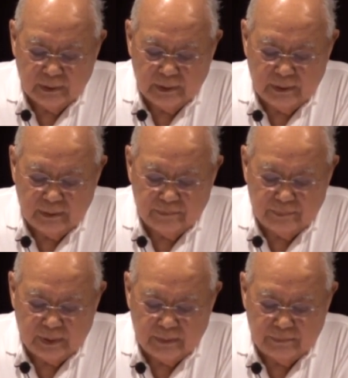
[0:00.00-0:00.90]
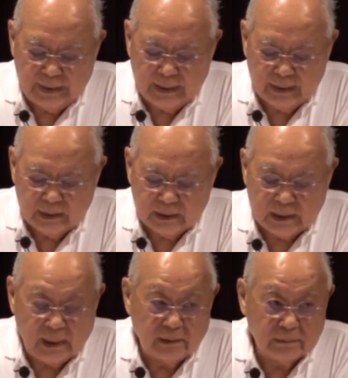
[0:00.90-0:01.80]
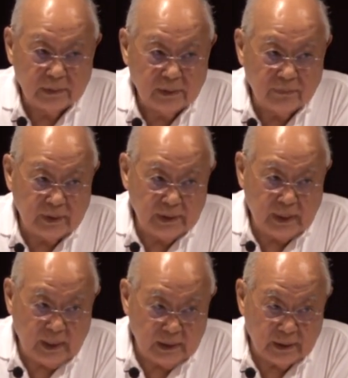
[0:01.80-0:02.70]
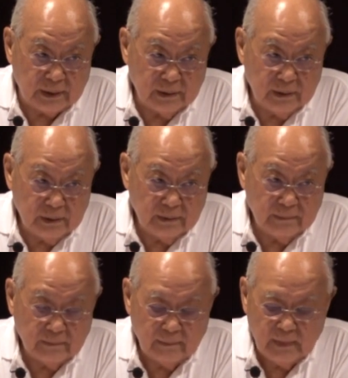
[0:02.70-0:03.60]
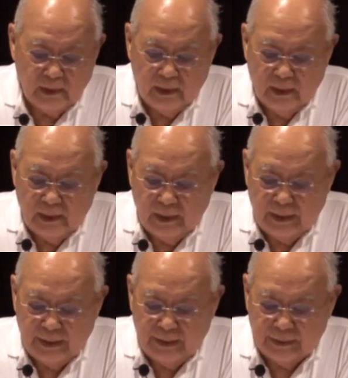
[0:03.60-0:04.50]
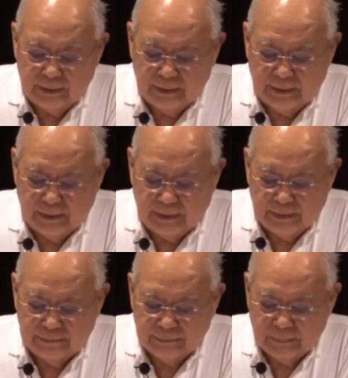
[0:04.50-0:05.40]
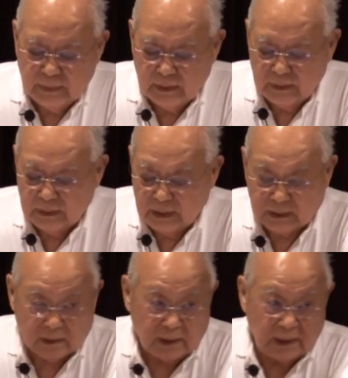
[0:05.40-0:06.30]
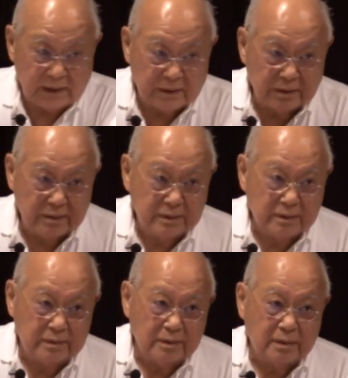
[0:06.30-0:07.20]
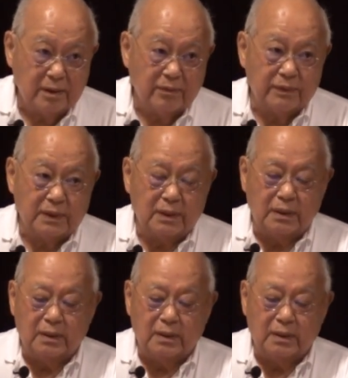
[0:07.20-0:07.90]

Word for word: the bank account of any alien and um, liquor license of any